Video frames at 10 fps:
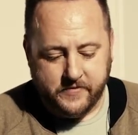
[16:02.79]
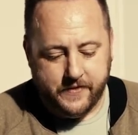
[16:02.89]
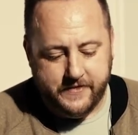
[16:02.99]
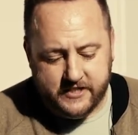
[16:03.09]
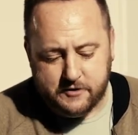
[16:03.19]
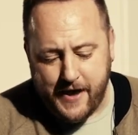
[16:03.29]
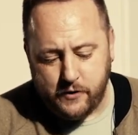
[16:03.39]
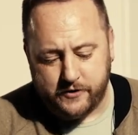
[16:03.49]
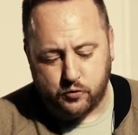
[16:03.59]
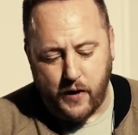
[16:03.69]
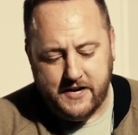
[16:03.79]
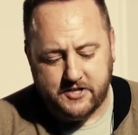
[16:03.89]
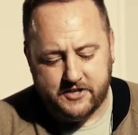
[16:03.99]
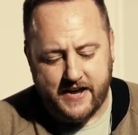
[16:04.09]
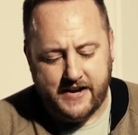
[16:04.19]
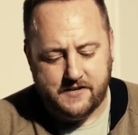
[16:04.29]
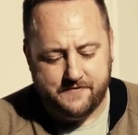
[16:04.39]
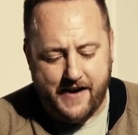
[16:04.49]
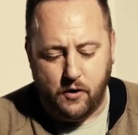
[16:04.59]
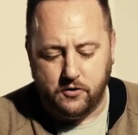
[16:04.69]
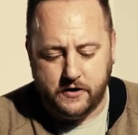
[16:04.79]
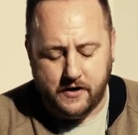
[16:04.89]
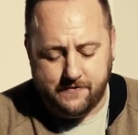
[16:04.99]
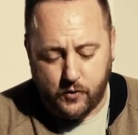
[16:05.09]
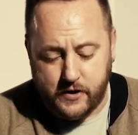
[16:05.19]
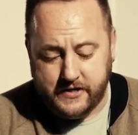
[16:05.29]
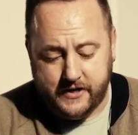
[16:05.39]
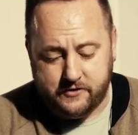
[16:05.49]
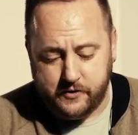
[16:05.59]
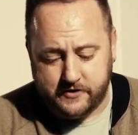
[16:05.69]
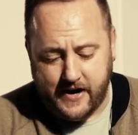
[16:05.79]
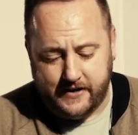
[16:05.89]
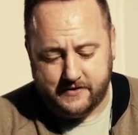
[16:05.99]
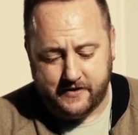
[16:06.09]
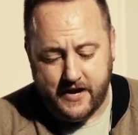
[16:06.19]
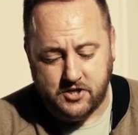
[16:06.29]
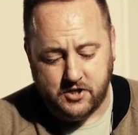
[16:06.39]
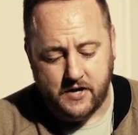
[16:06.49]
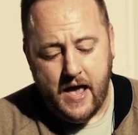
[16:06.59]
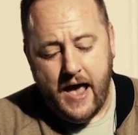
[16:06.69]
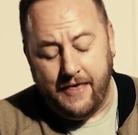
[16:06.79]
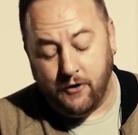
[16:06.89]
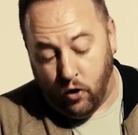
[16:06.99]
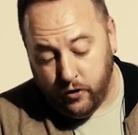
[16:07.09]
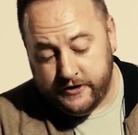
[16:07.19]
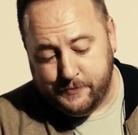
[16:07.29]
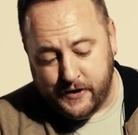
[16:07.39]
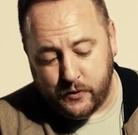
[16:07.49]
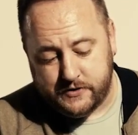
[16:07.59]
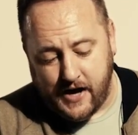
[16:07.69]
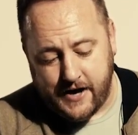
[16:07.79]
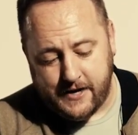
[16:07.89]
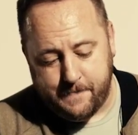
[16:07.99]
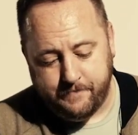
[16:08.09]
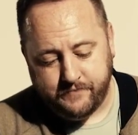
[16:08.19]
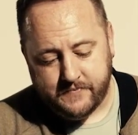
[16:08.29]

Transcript: This man was righteous and devout, looking forward to Israel's consolation, and the Holy Spirit was on him.